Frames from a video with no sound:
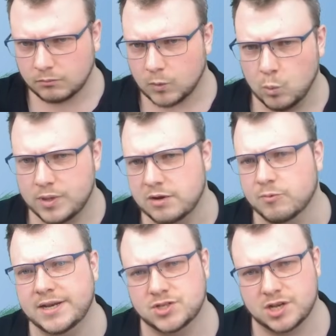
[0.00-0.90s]
within
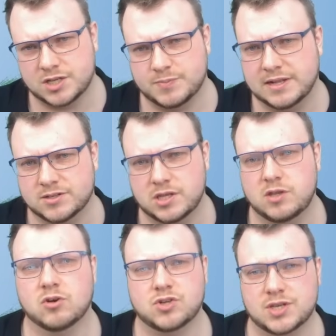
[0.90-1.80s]
range to dispel so that you're
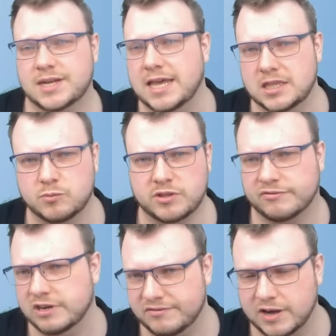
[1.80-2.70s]
not just going to hit them with a
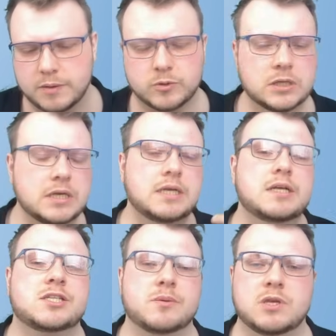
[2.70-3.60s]
free fireball.
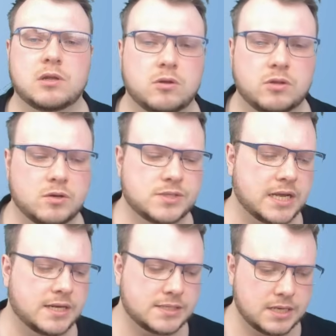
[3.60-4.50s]
Something along those
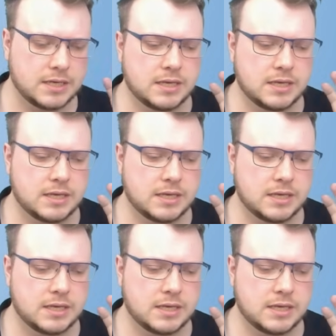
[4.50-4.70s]
lines.